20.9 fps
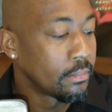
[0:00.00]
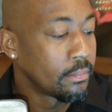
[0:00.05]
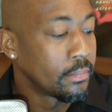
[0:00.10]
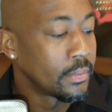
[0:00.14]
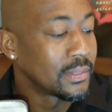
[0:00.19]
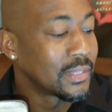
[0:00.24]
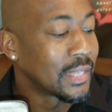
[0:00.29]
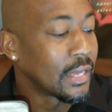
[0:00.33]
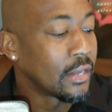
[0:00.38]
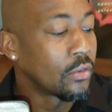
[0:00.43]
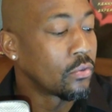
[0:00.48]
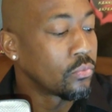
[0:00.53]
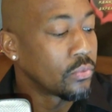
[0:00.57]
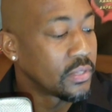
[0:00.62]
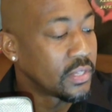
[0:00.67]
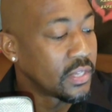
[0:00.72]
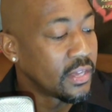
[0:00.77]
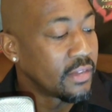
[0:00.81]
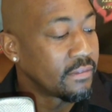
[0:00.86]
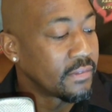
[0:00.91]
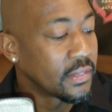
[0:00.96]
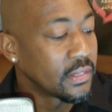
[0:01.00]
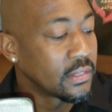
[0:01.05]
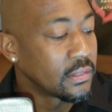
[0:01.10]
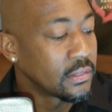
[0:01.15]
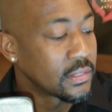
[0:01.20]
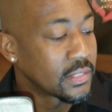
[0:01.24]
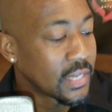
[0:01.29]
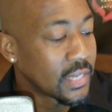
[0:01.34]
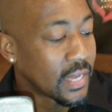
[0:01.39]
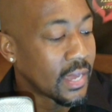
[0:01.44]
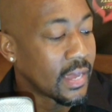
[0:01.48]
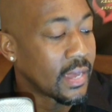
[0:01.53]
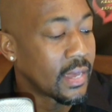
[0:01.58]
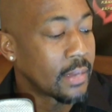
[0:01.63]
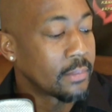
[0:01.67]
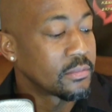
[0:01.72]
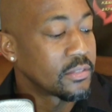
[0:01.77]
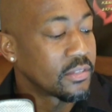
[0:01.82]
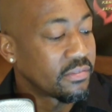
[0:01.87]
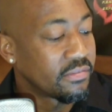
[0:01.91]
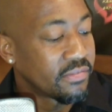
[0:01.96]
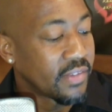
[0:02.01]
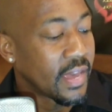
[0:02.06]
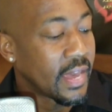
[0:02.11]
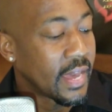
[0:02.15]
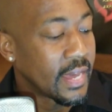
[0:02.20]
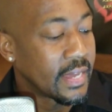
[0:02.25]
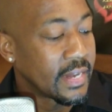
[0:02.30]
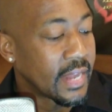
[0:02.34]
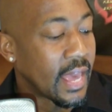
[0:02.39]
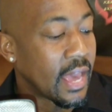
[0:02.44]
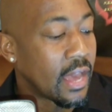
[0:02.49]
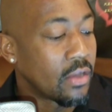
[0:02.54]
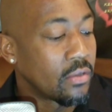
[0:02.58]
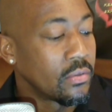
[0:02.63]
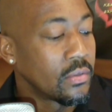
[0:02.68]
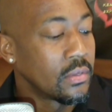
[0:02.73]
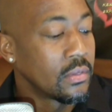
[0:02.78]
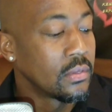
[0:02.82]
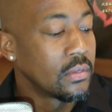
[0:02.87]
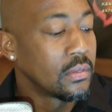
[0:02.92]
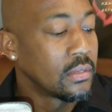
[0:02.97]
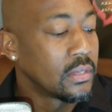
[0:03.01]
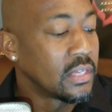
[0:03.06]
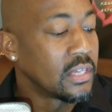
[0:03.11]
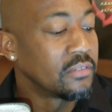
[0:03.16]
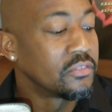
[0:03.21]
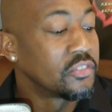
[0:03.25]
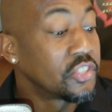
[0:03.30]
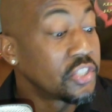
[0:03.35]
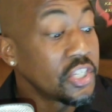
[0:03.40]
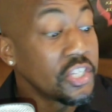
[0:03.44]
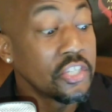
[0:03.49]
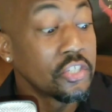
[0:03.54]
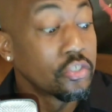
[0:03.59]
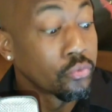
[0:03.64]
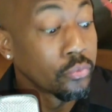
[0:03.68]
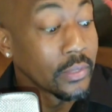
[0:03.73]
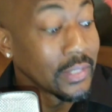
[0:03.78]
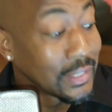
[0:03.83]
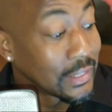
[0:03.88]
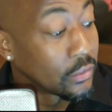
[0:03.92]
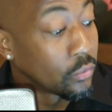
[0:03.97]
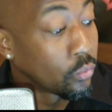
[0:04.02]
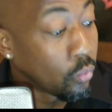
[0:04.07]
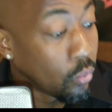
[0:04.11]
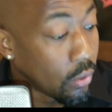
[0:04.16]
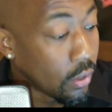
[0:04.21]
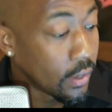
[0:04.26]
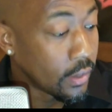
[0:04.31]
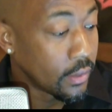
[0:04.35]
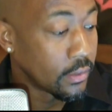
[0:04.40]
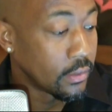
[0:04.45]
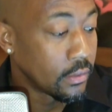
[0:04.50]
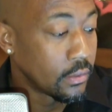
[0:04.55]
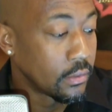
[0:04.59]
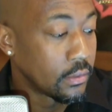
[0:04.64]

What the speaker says: But they don't give it time to find out if she's really the one.